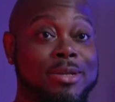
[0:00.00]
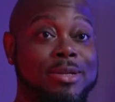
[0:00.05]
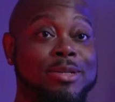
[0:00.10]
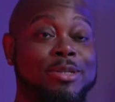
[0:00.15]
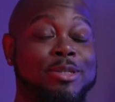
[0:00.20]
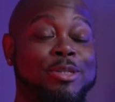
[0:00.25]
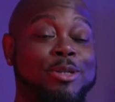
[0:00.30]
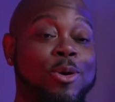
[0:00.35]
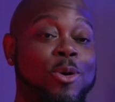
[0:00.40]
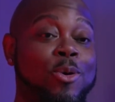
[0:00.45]

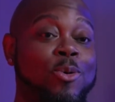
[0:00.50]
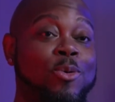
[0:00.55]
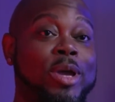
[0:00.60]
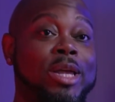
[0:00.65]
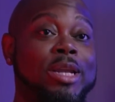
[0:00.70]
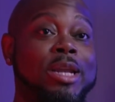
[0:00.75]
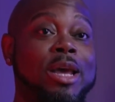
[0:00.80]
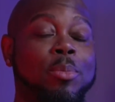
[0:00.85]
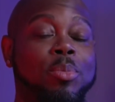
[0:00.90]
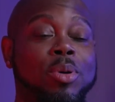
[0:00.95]
So in
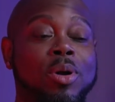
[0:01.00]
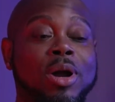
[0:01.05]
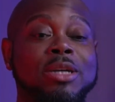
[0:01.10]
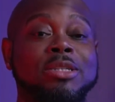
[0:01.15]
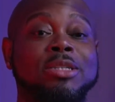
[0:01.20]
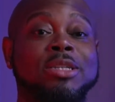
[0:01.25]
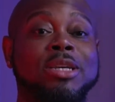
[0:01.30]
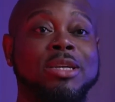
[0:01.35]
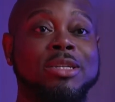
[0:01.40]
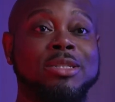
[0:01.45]
that
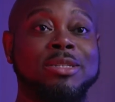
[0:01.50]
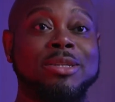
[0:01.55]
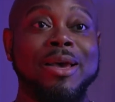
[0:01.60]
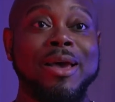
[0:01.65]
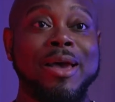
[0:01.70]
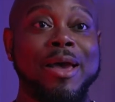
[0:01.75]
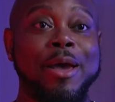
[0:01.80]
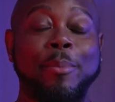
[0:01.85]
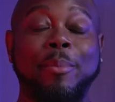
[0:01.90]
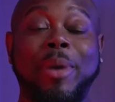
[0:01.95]
process,
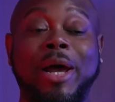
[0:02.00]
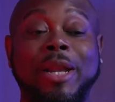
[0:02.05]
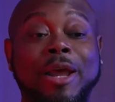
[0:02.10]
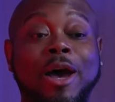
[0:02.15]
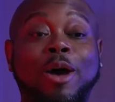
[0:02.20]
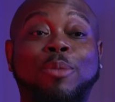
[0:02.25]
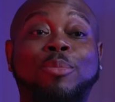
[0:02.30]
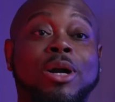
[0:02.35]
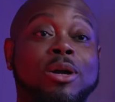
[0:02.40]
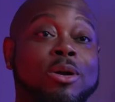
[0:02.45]
by
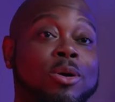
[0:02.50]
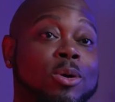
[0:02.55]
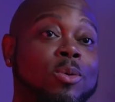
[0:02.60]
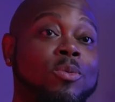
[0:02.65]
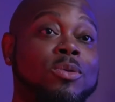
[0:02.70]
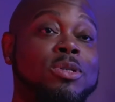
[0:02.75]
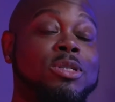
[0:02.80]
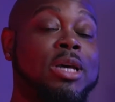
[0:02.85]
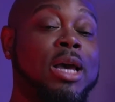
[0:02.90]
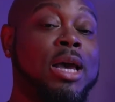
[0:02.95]
now my goal
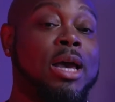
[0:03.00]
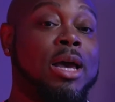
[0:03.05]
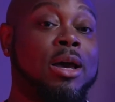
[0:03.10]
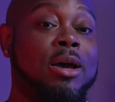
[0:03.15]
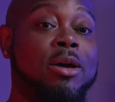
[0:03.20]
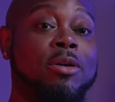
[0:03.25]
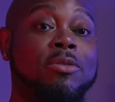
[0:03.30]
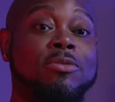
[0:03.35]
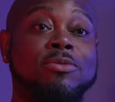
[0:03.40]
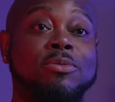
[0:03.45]
was to
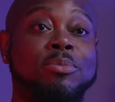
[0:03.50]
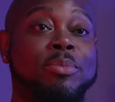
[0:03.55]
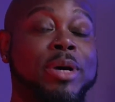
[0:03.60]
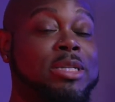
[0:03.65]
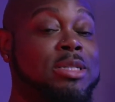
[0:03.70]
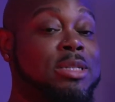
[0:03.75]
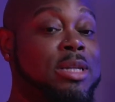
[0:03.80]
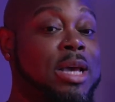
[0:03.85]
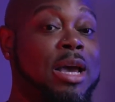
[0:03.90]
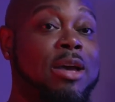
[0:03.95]
have my
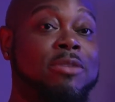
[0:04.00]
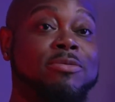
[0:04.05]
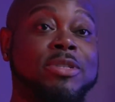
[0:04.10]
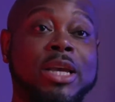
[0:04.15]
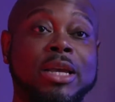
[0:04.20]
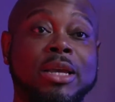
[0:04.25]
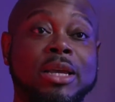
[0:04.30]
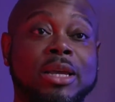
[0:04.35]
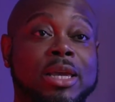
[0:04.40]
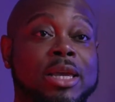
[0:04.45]
staff
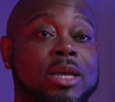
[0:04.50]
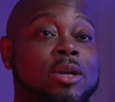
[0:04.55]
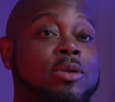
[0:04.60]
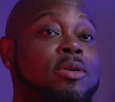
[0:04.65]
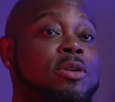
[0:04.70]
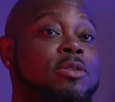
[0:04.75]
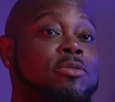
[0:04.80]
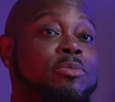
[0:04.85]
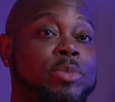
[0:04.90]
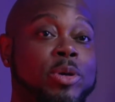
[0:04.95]
taken care
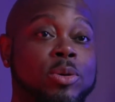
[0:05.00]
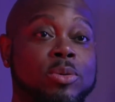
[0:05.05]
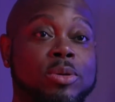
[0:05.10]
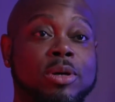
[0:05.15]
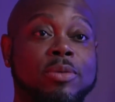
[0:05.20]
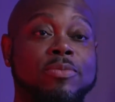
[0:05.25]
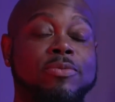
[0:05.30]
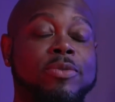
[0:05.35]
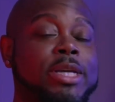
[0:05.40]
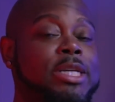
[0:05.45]
of, built
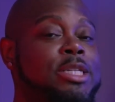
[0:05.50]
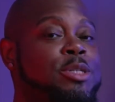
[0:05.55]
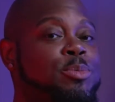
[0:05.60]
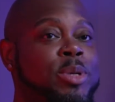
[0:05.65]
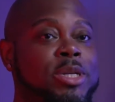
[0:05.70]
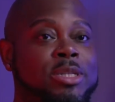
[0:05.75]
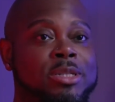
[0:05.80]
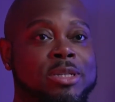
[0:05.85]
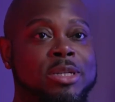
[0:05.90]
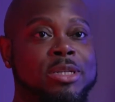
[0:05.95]
up for each
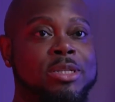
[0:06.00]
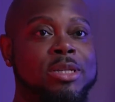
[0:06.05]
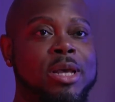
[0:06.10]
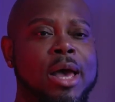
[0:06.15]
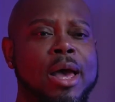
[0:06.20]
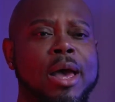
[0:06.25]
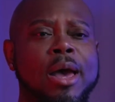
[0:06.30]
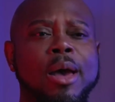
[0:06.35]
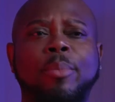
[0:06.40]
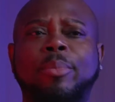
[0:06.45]
business,
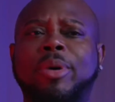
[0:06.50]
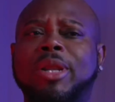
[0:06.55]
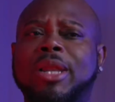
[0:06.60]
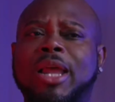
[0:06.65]
but